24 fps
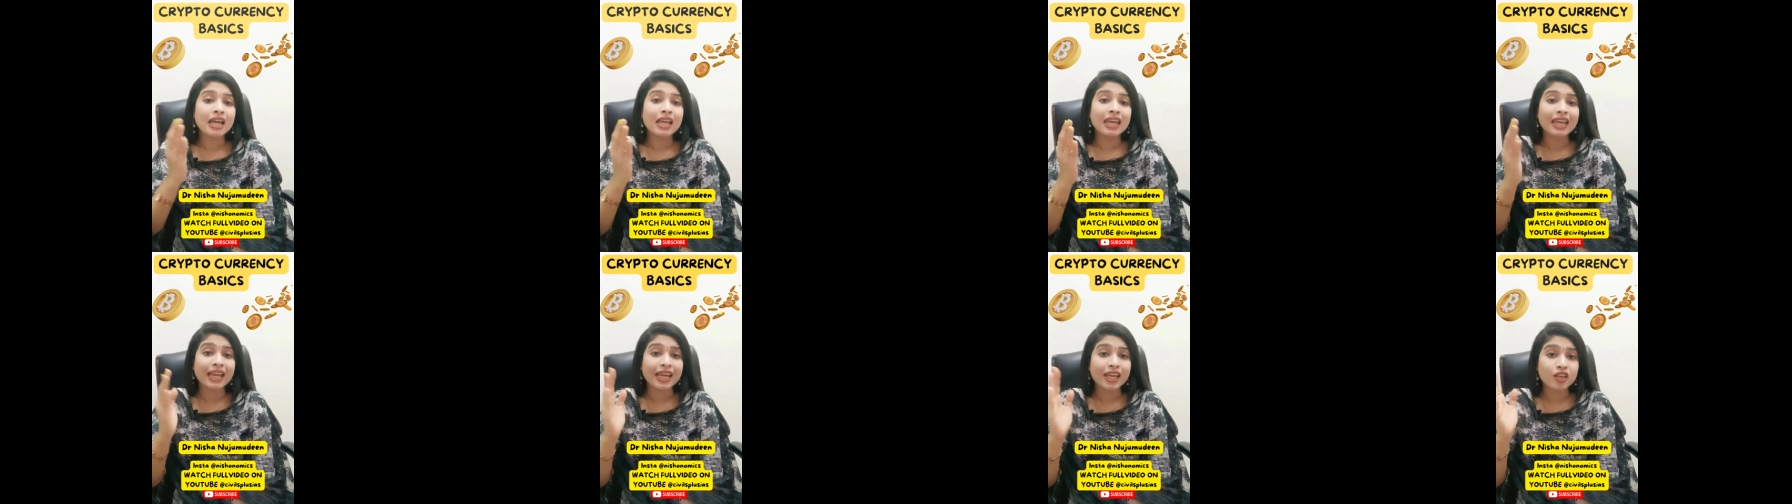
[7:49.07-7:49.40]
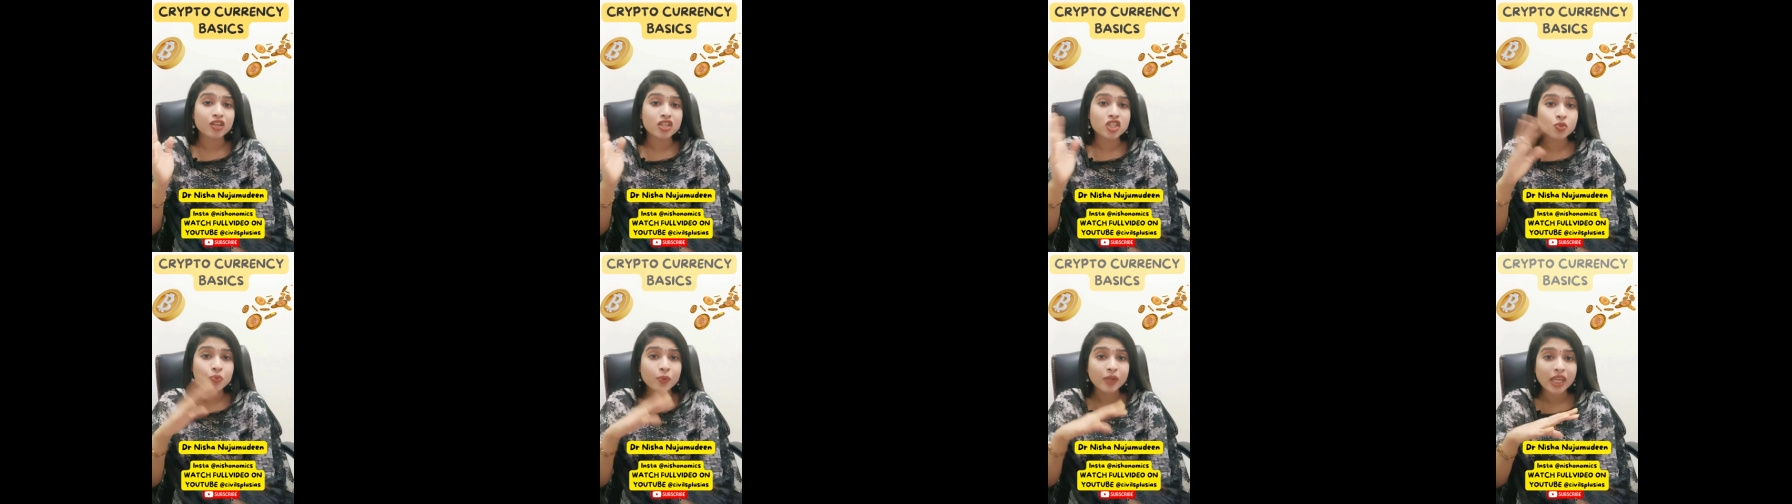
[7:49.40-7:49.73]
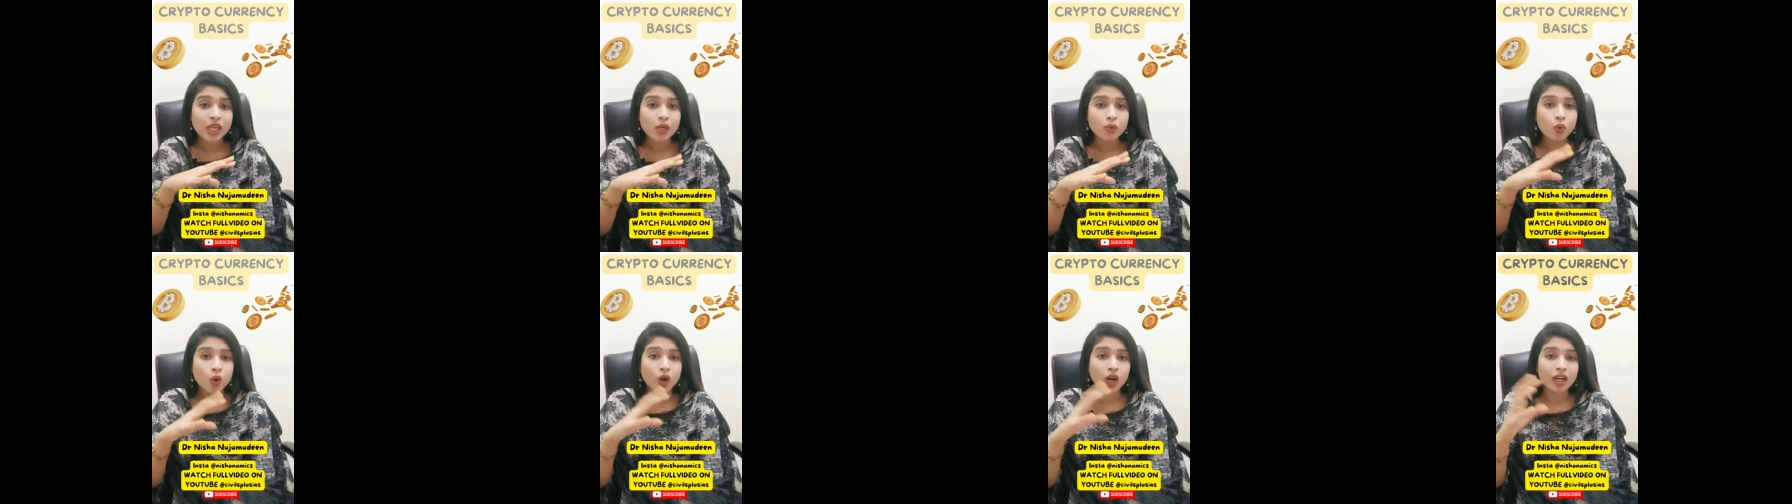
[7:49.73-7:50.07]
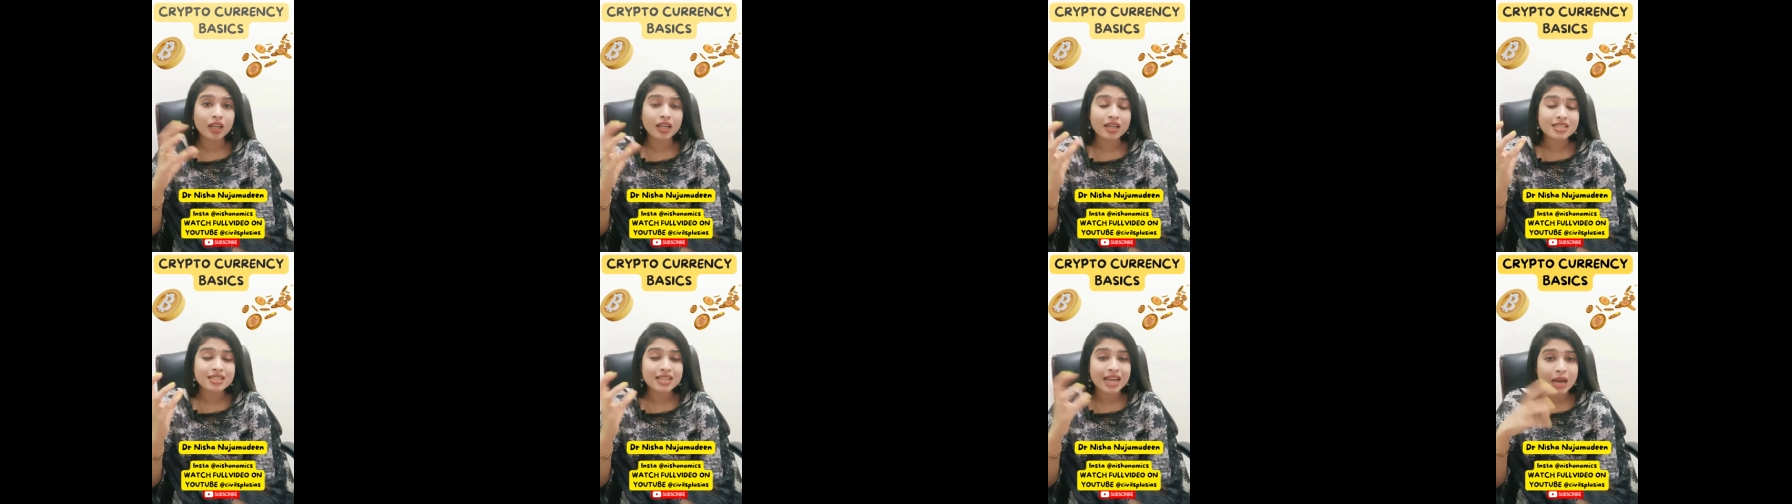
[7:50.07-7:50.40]
like your Swiggy
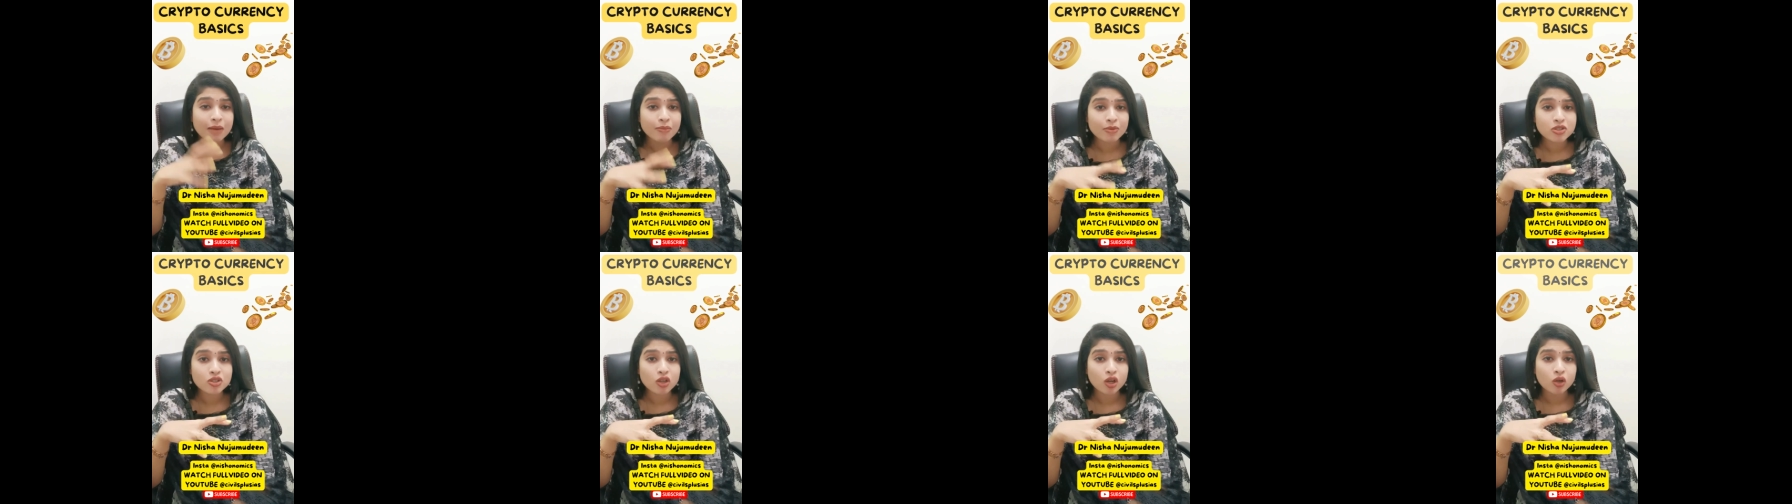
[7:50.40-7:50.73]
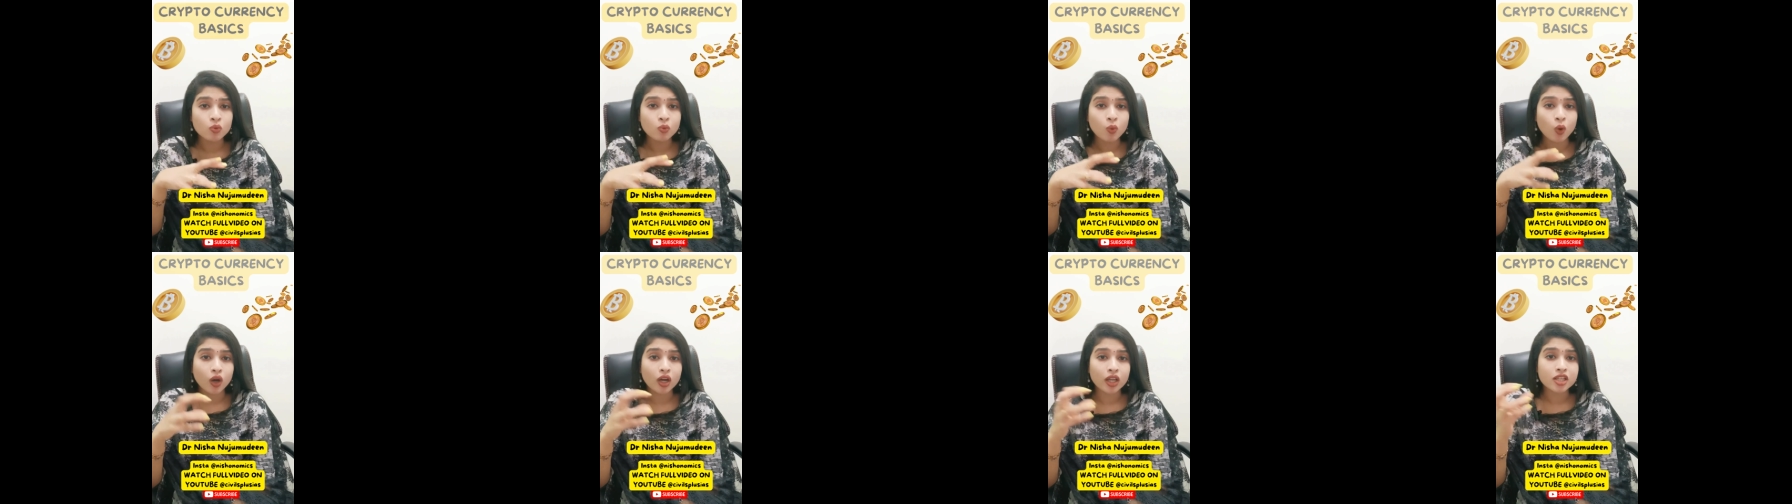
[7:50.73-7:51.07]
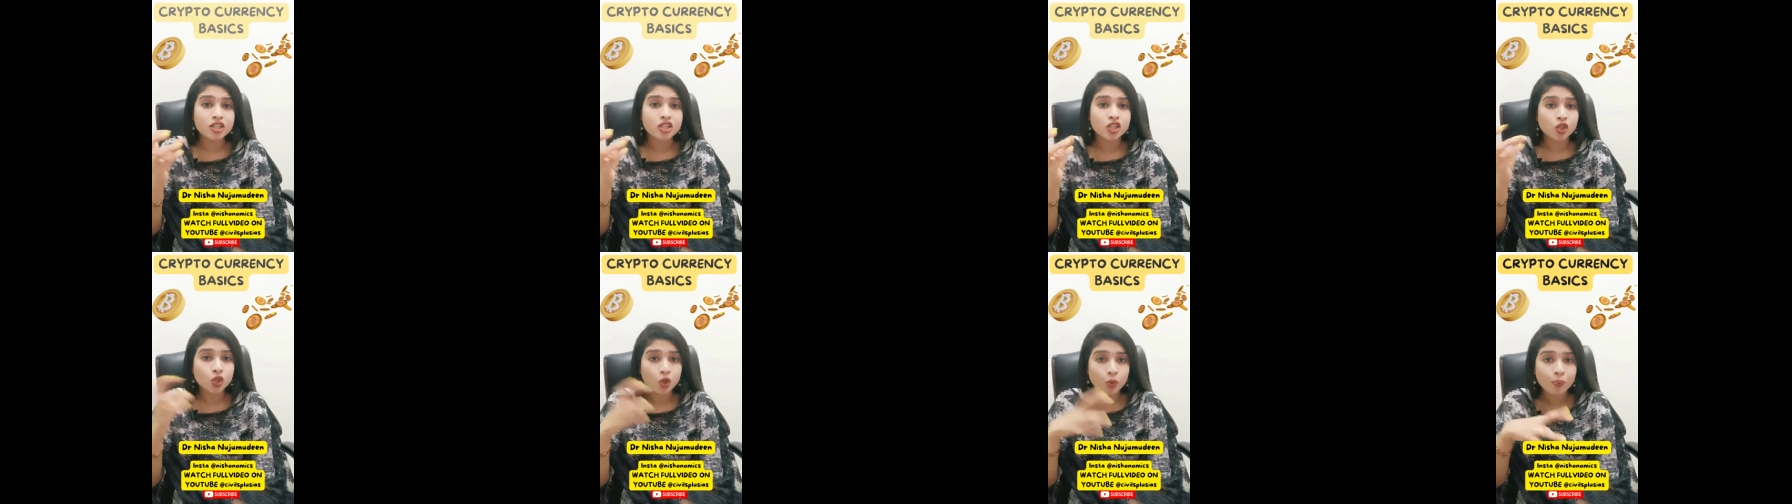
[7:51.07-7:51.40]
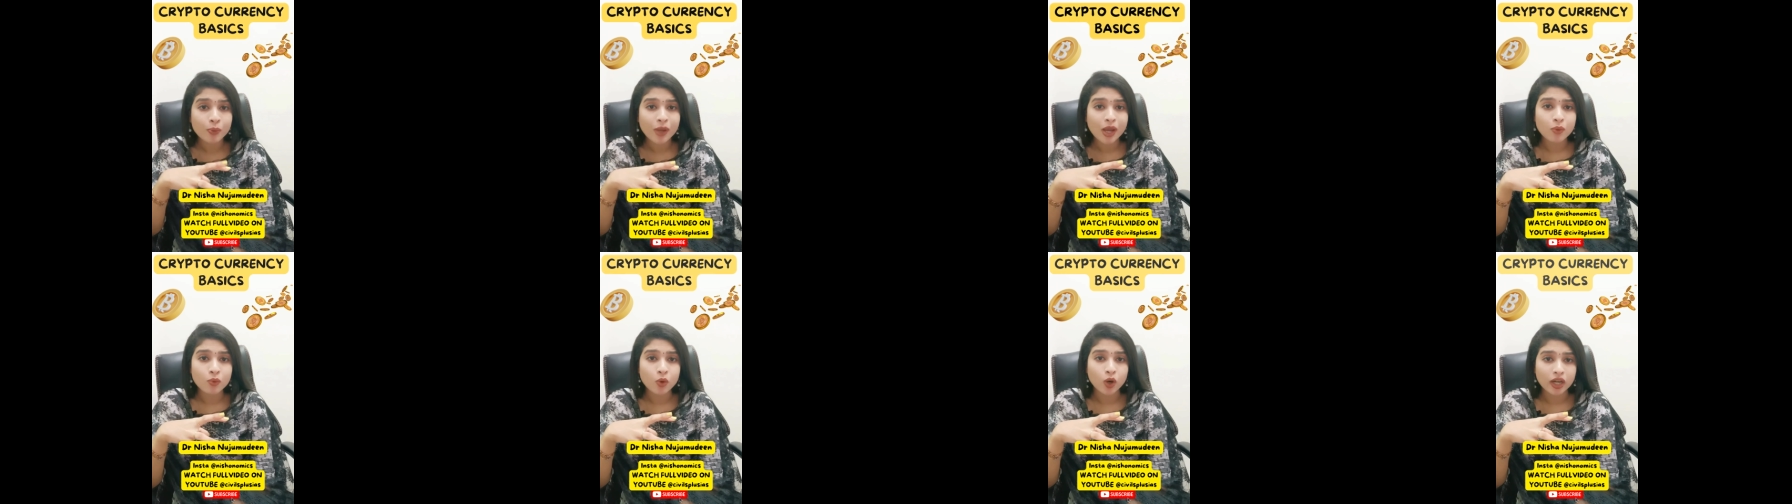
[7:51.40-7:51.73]
wallet, Amazon wallet,
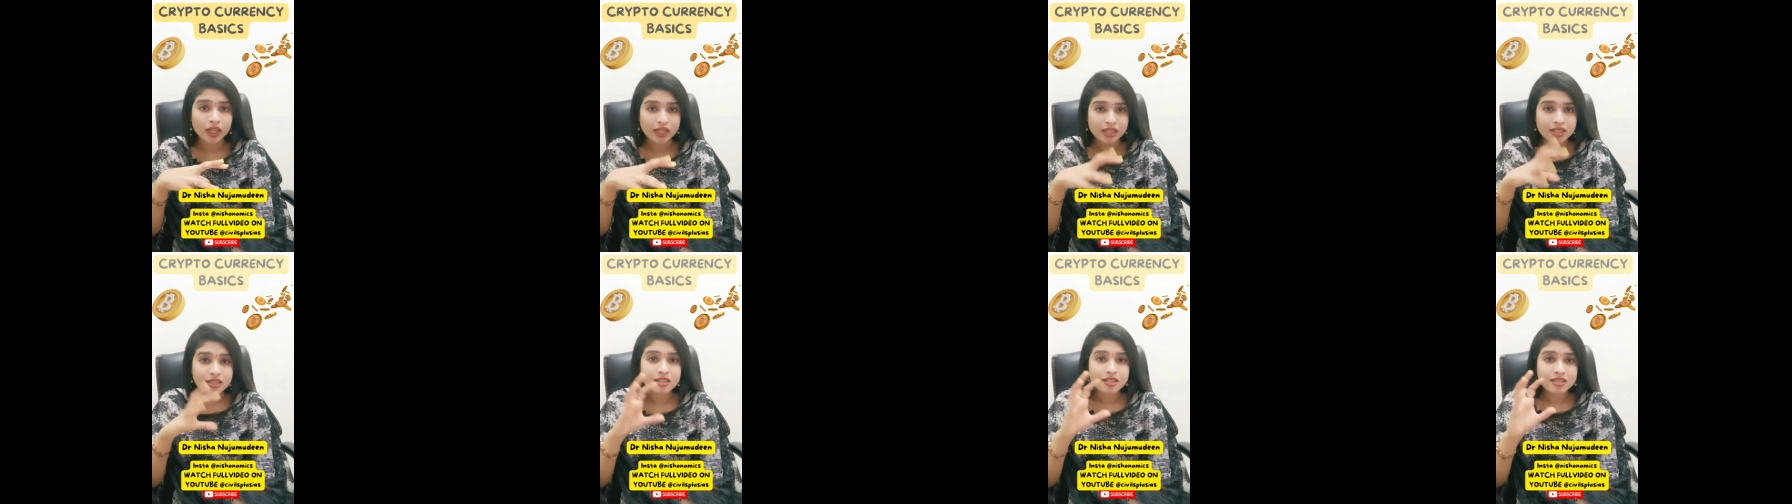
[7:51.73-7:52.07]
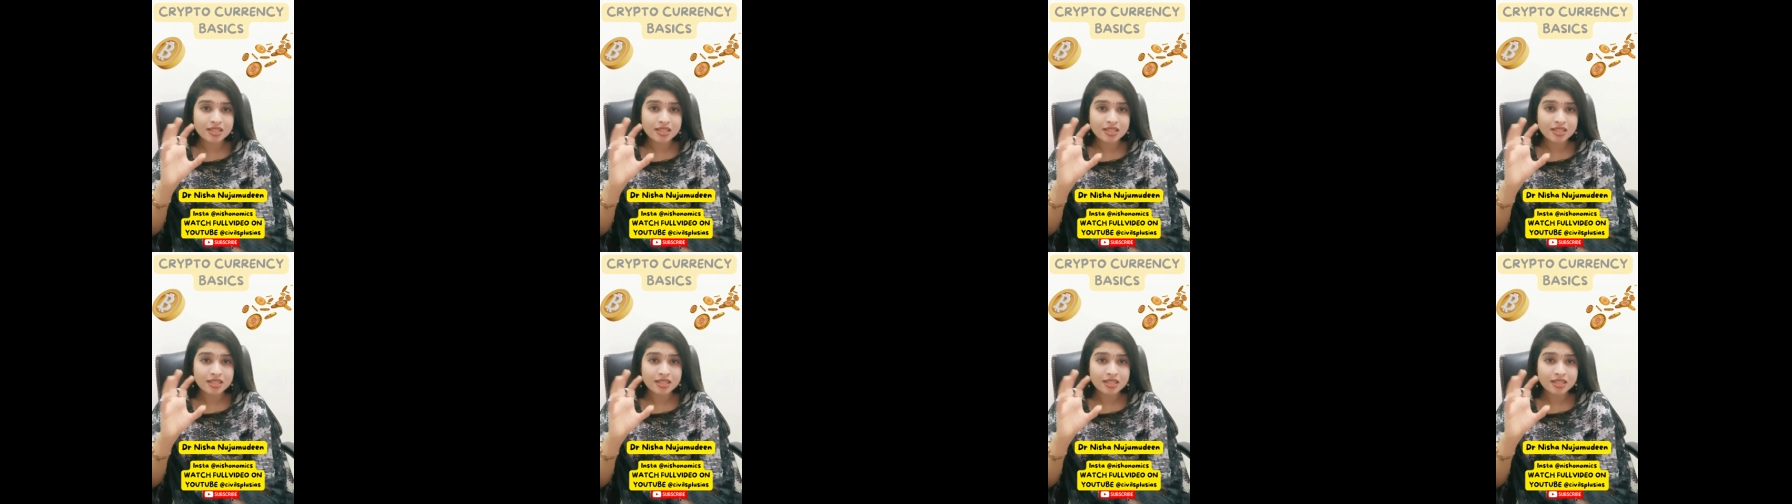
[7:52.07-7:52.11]
UPI wallet.